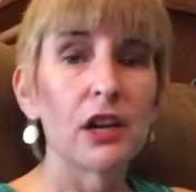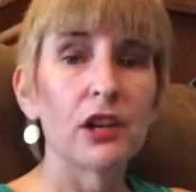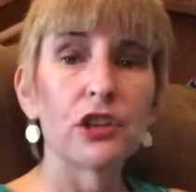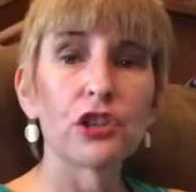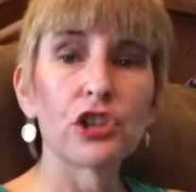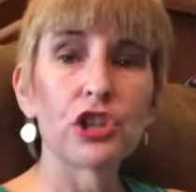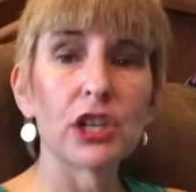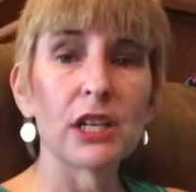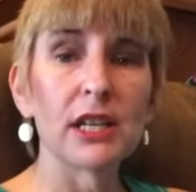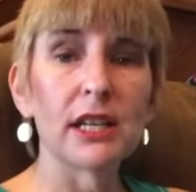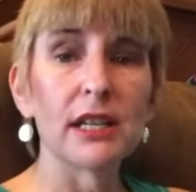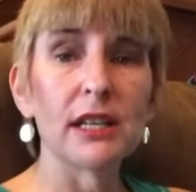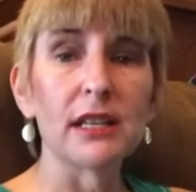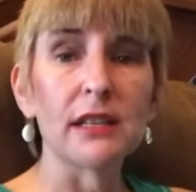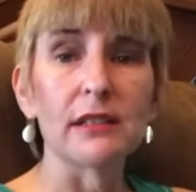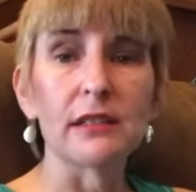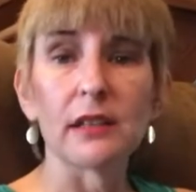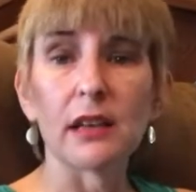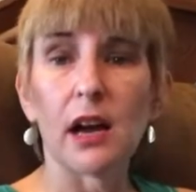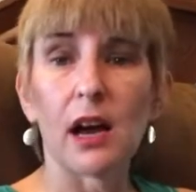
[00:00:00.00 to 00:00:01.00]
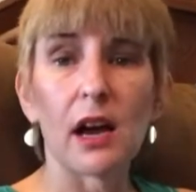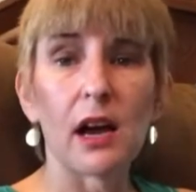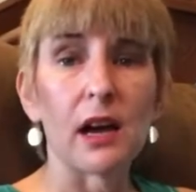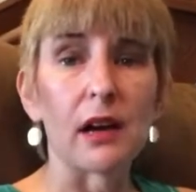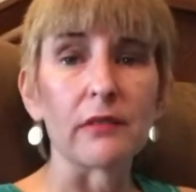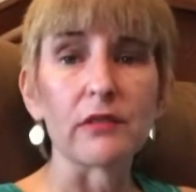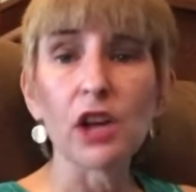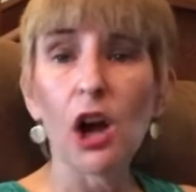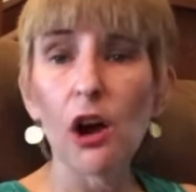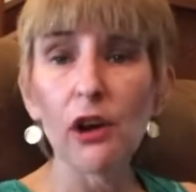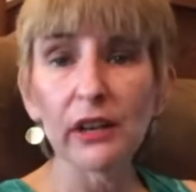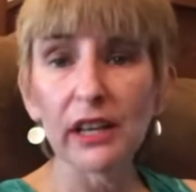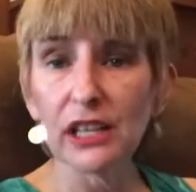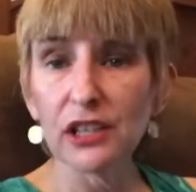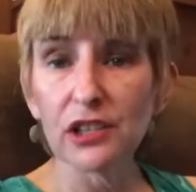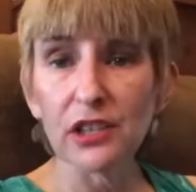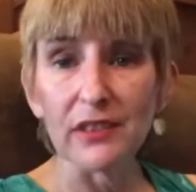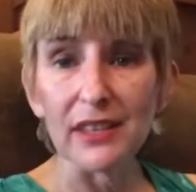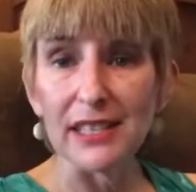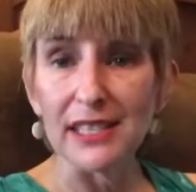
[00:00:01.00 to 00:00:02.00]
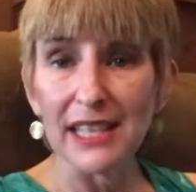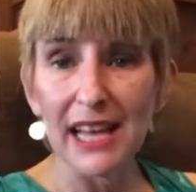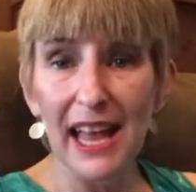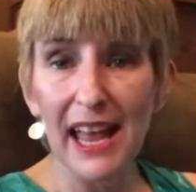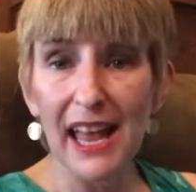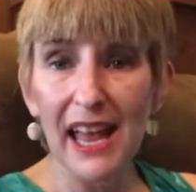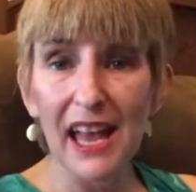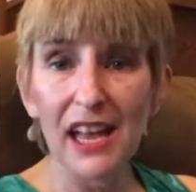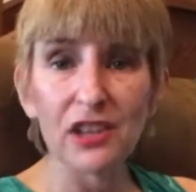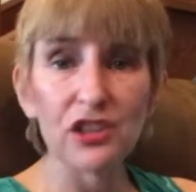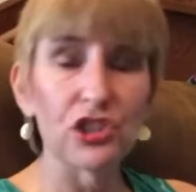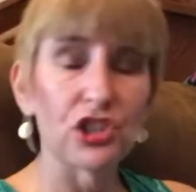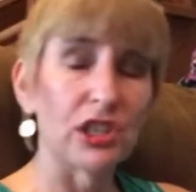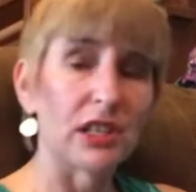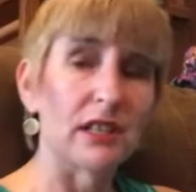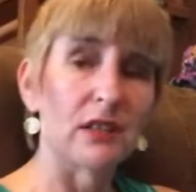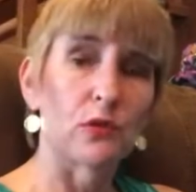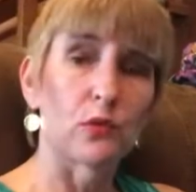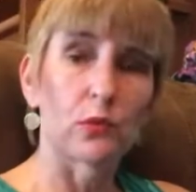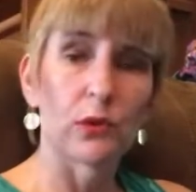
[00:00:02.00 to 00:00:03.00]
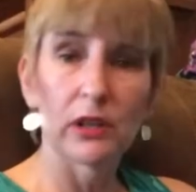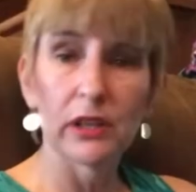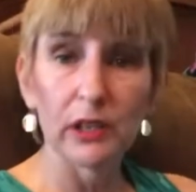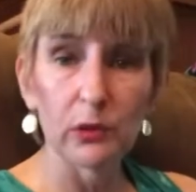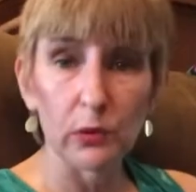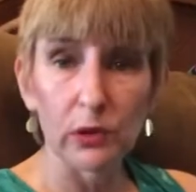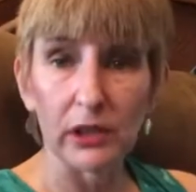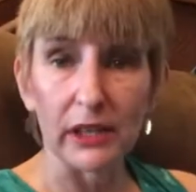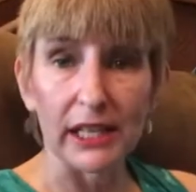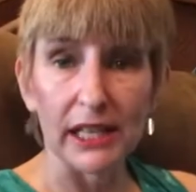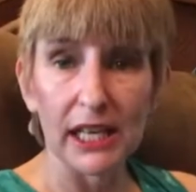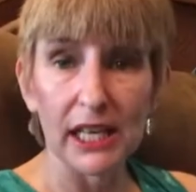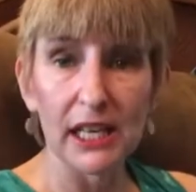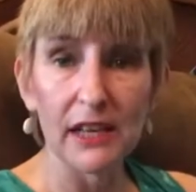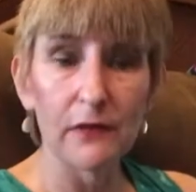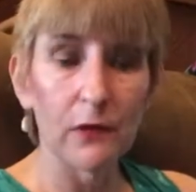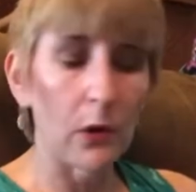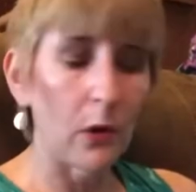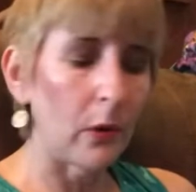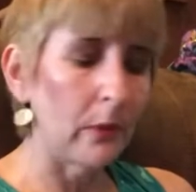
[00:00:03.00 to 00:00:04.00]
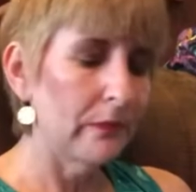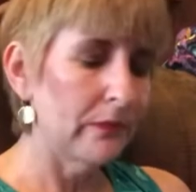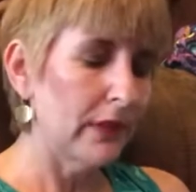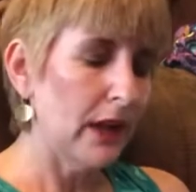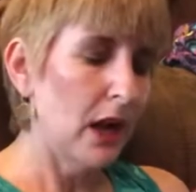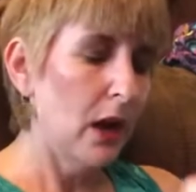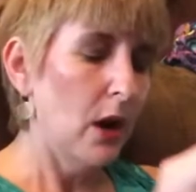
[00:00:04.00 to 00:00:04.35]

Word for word: She's uh, talking to the dead. She's really, really evil.